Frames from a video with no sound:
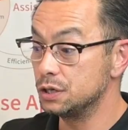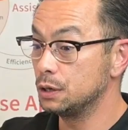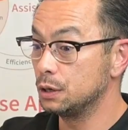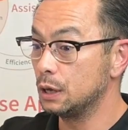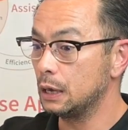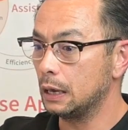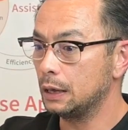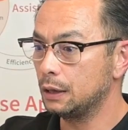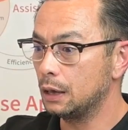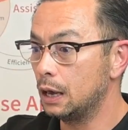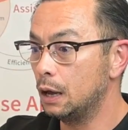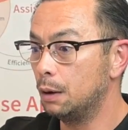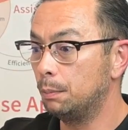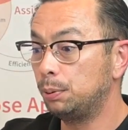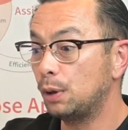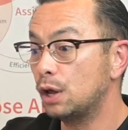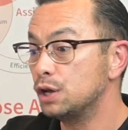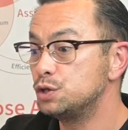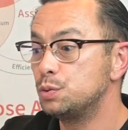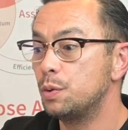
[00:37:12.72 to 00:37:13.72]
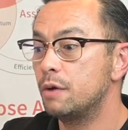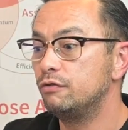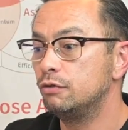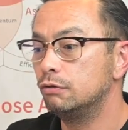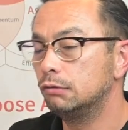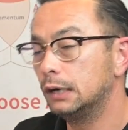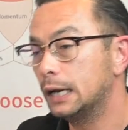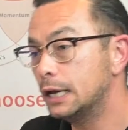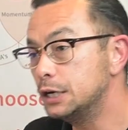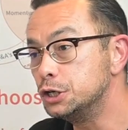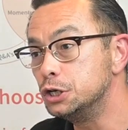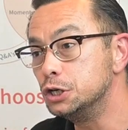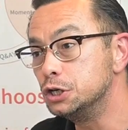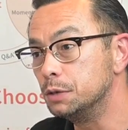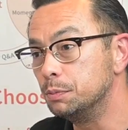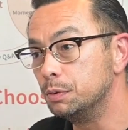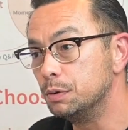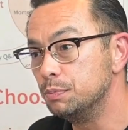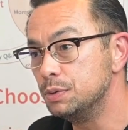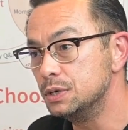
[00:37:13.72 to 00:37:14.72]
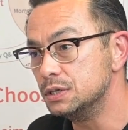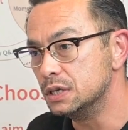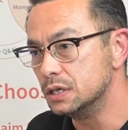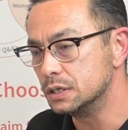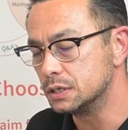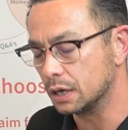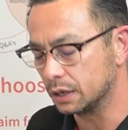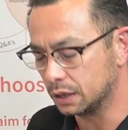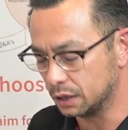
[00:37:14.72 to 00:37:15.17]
it applies to every relationship in business, I